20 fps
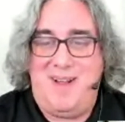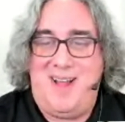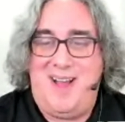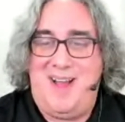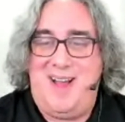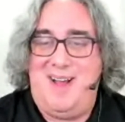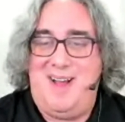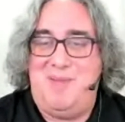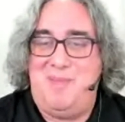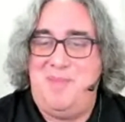
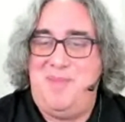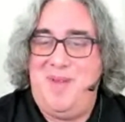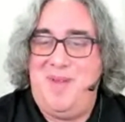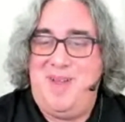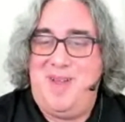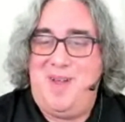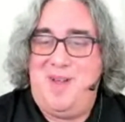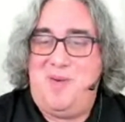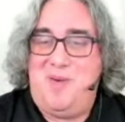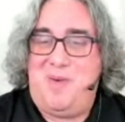
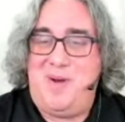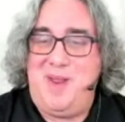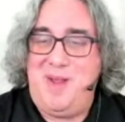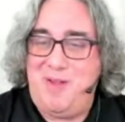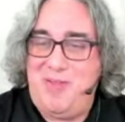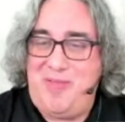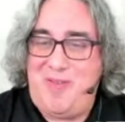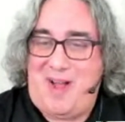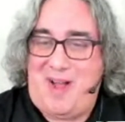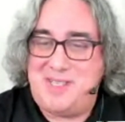What are your
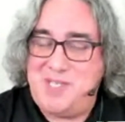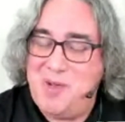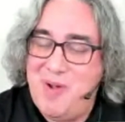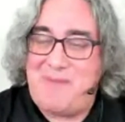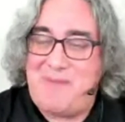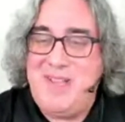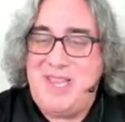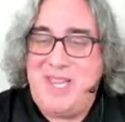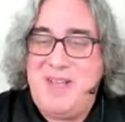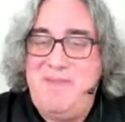thoughts? You
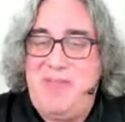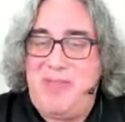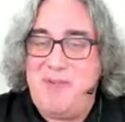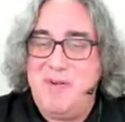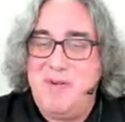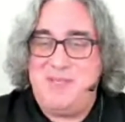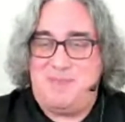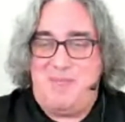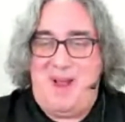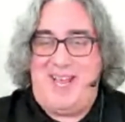haven't lived
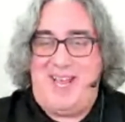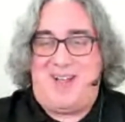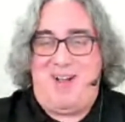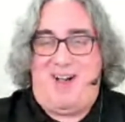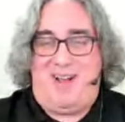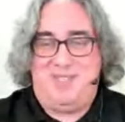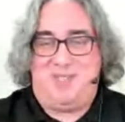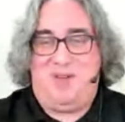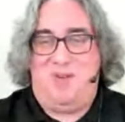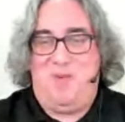through as many
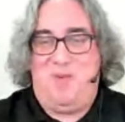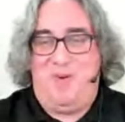console